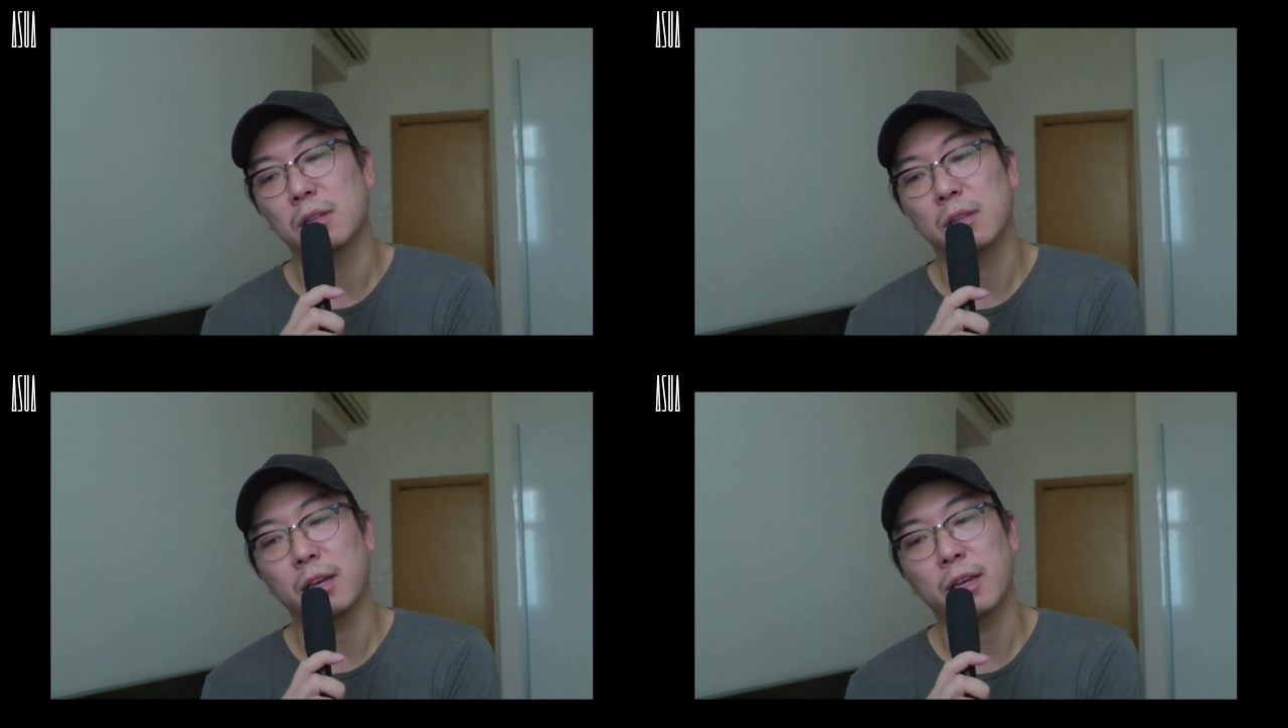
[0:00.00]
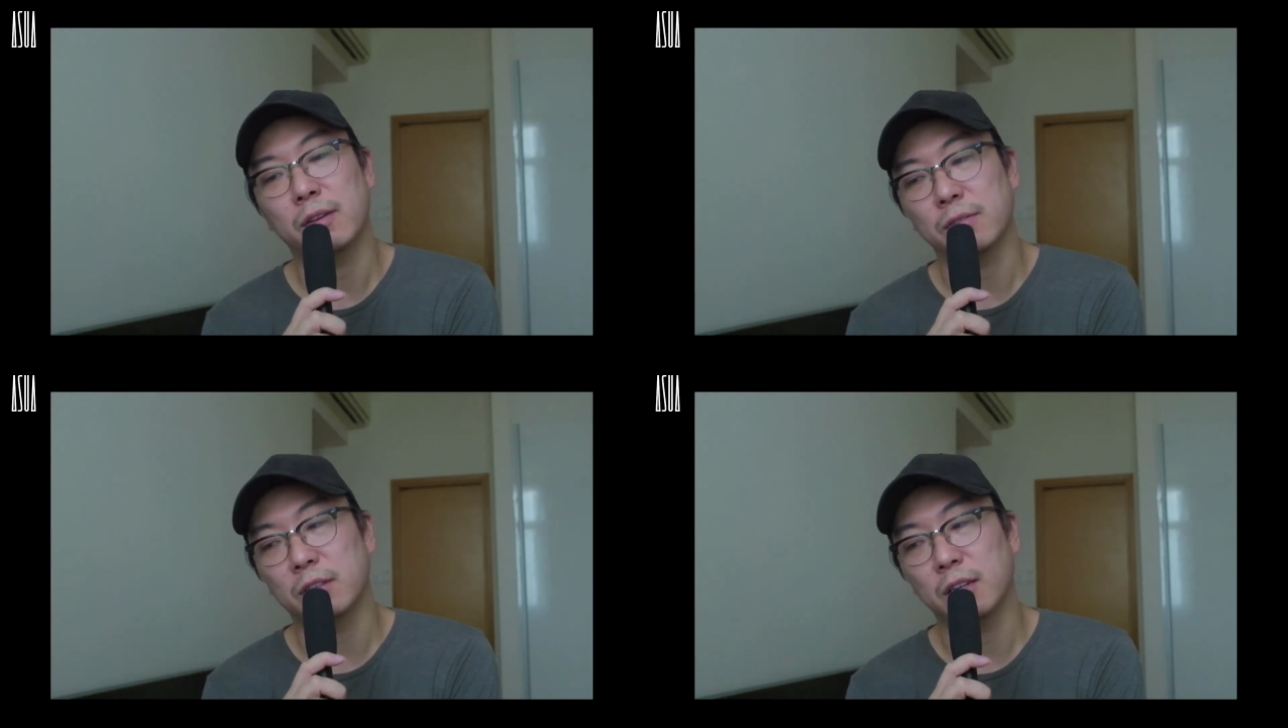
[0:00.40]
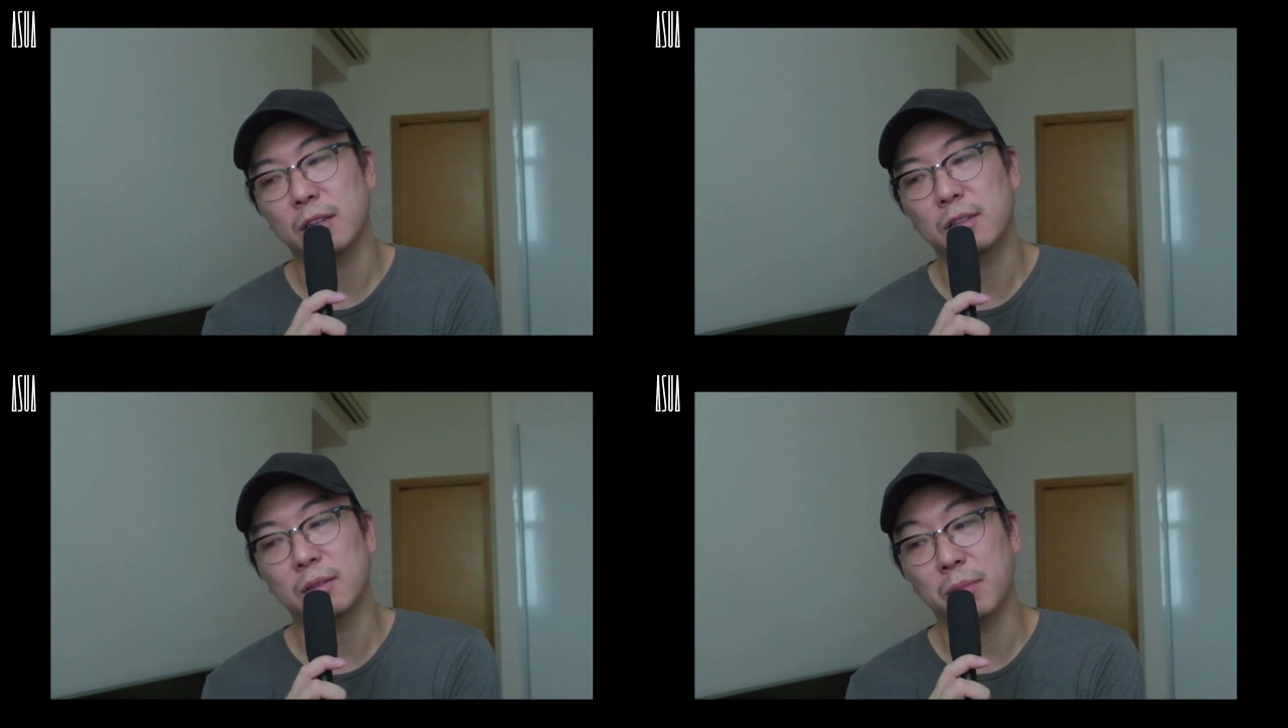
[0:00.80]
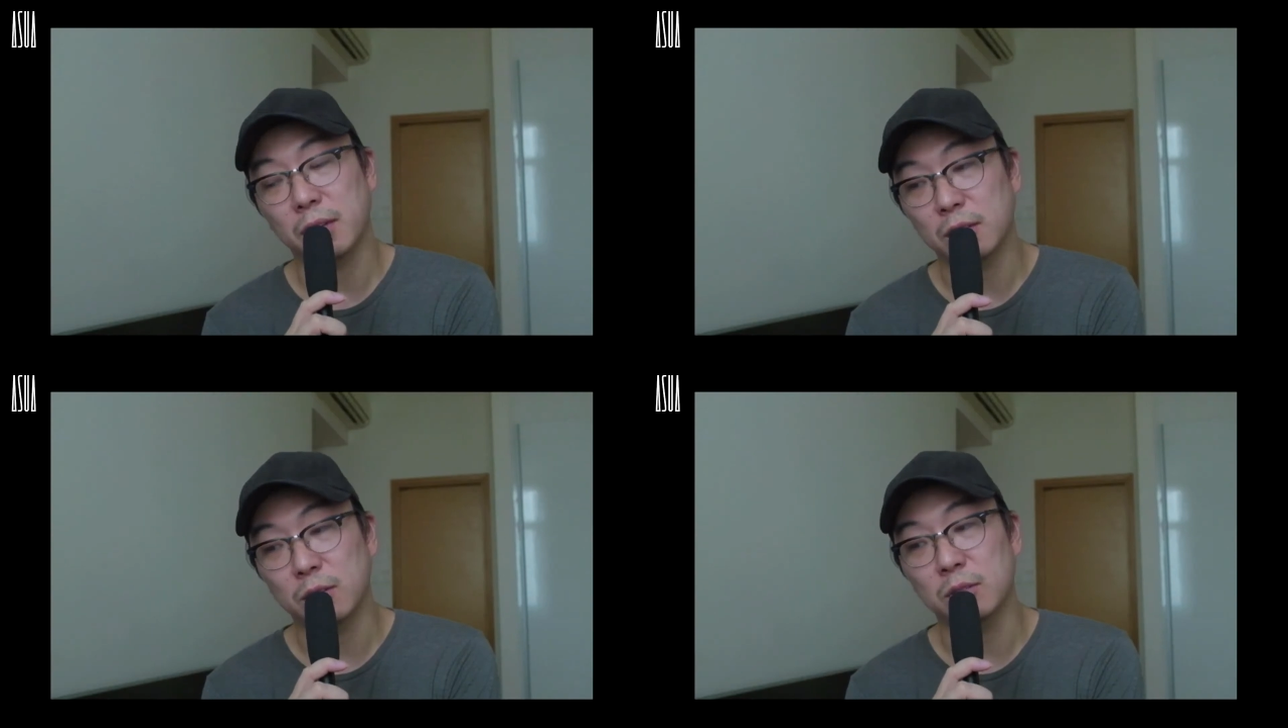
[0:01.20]
they have yet to
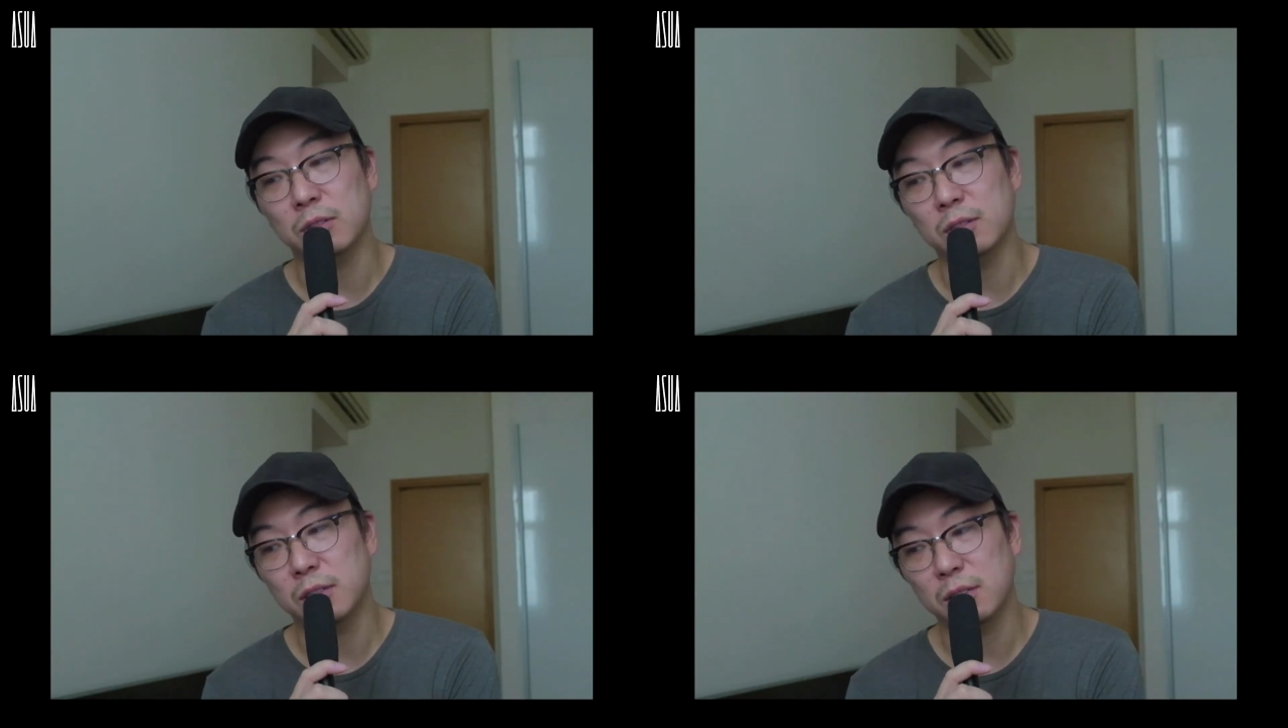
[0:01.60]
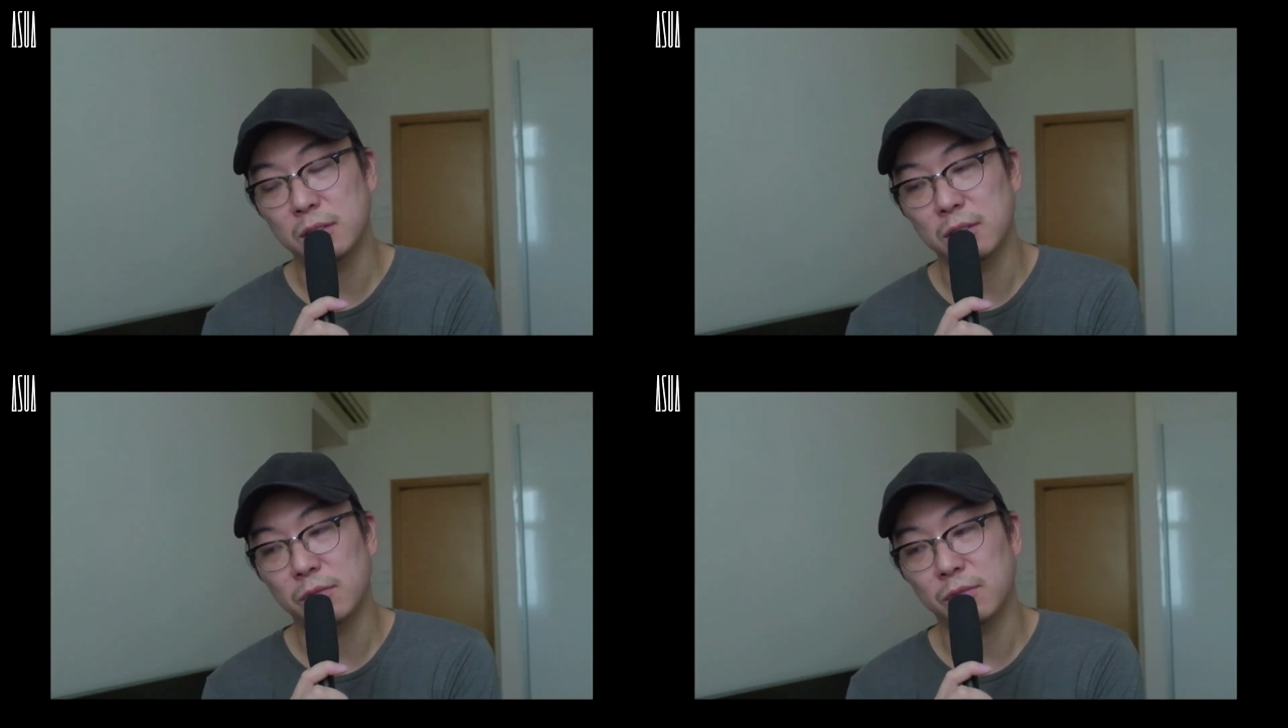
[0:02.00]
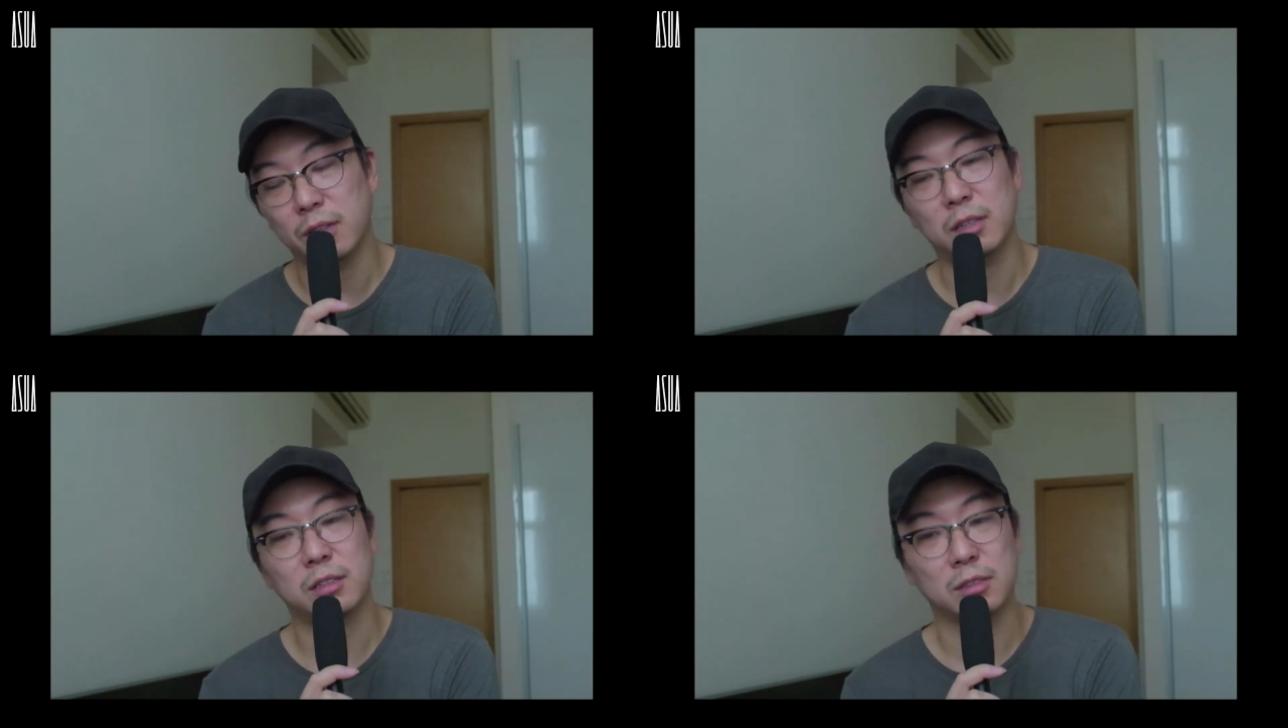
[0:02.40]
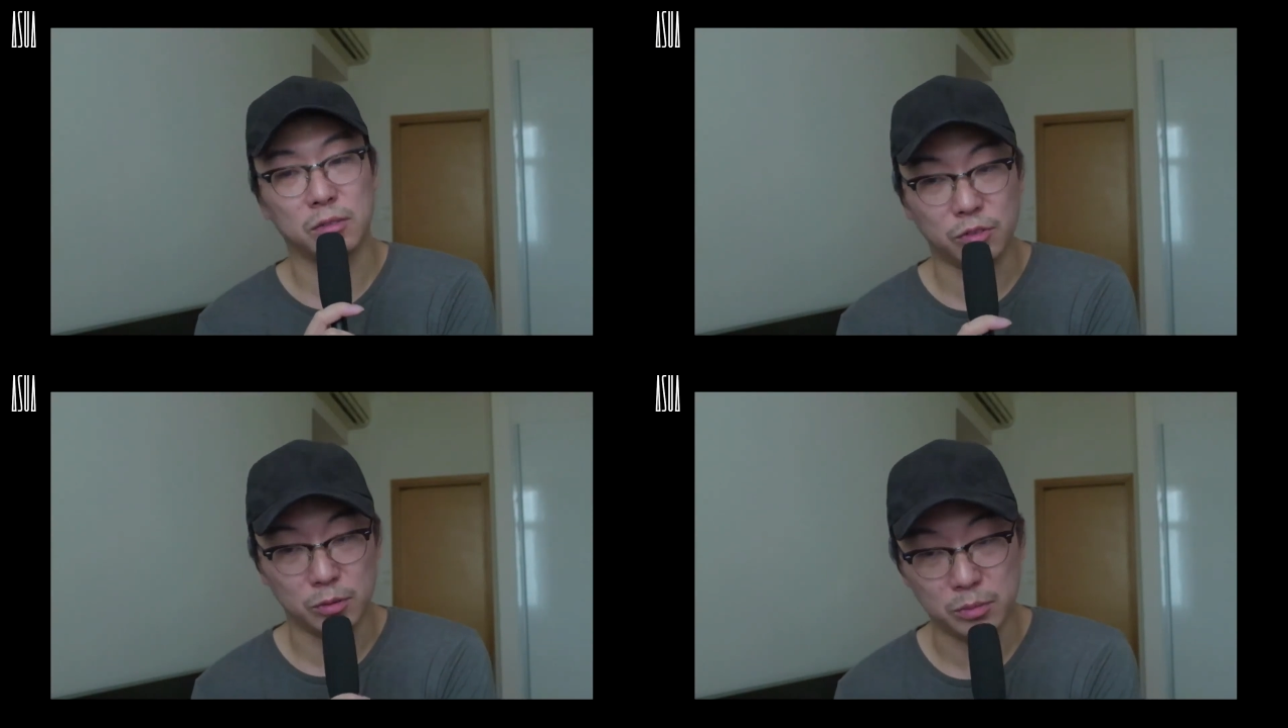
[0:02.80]
make a good Fantastic
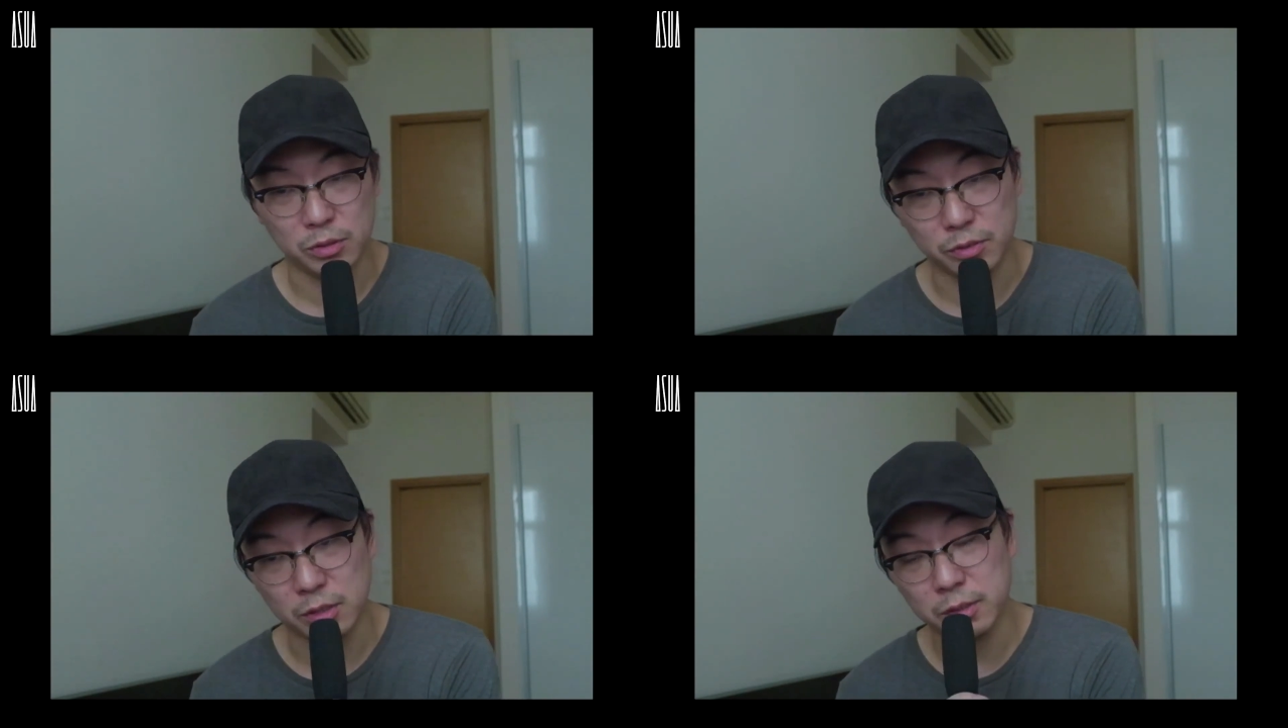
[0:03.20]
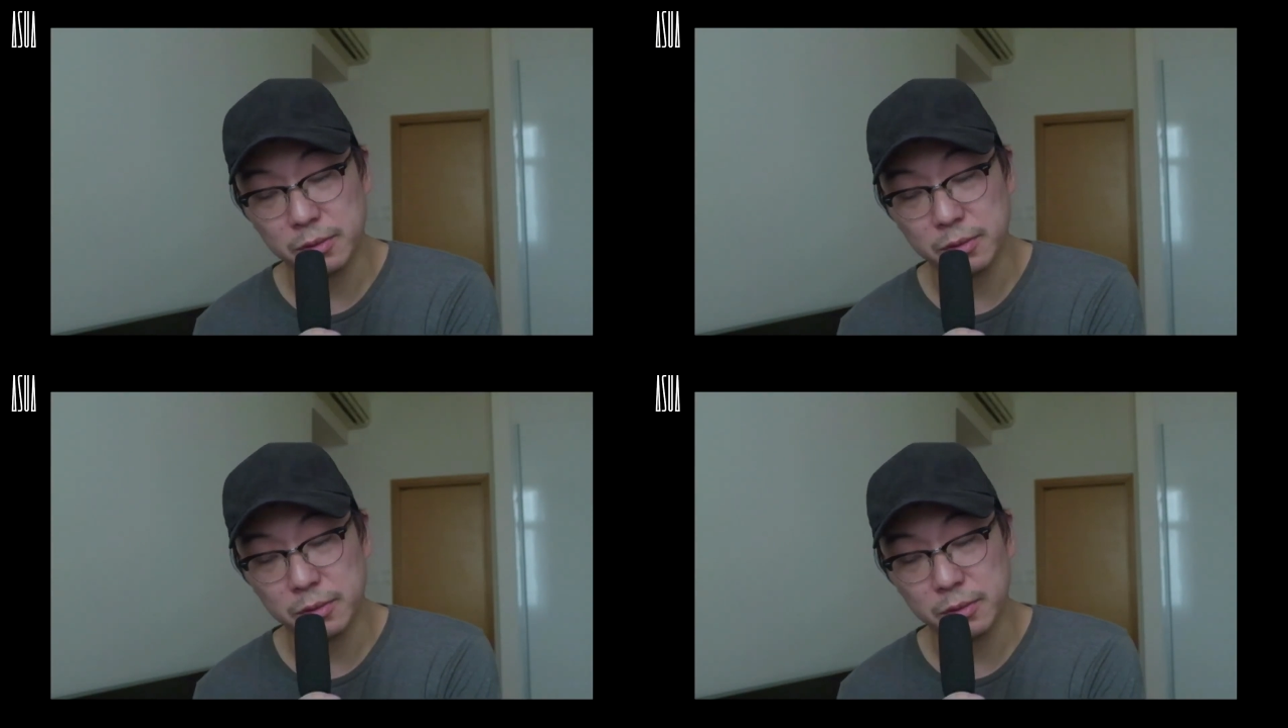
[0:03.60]
Four movie.